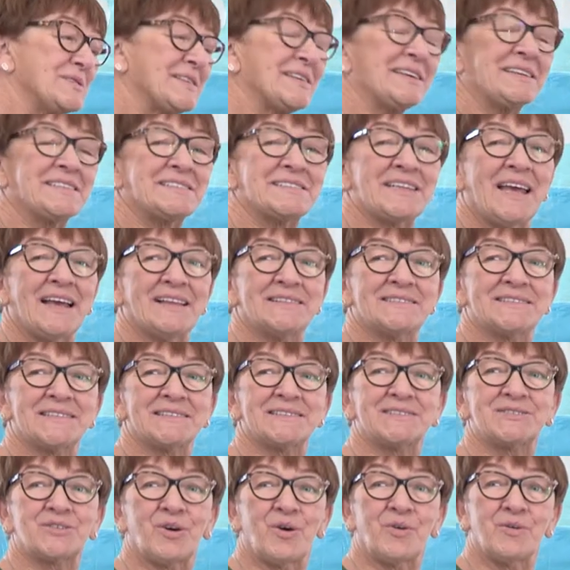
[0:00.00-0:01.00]
thing tells a
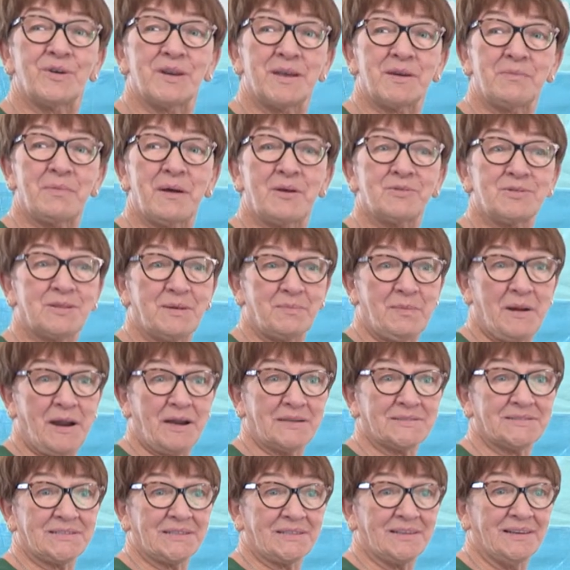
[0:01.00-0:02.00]
story about the
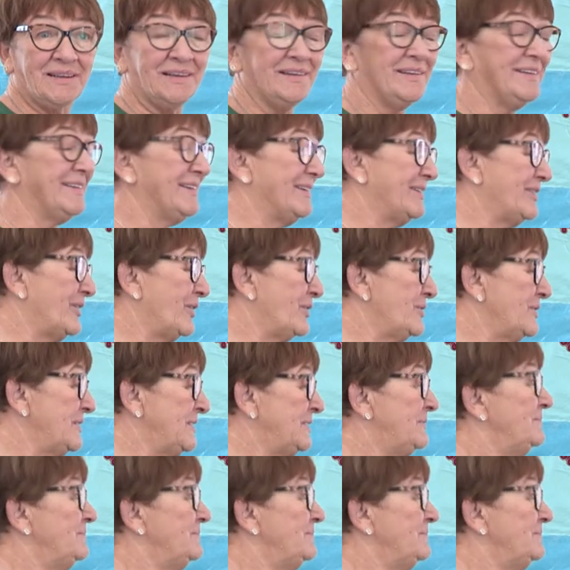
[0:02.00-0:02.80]
person, you know.